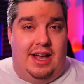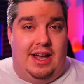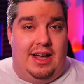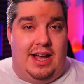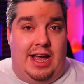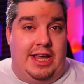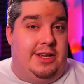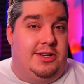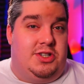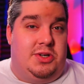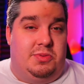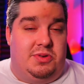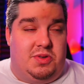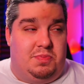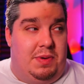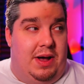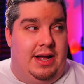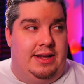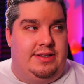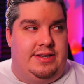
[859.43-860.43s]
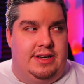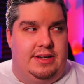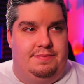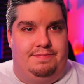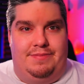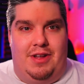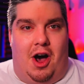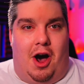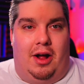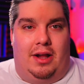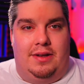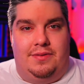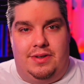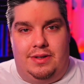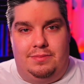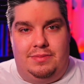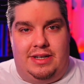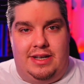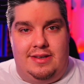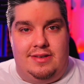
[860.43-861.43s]
I usually respond to all of
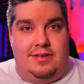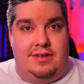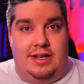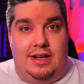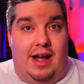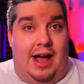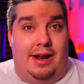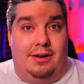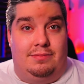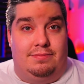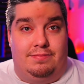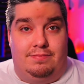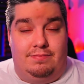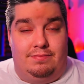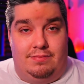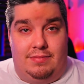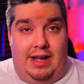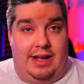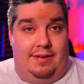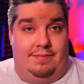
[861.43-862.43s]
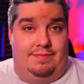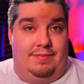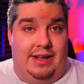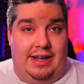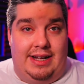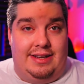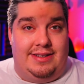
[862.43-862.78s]
them because, you know, I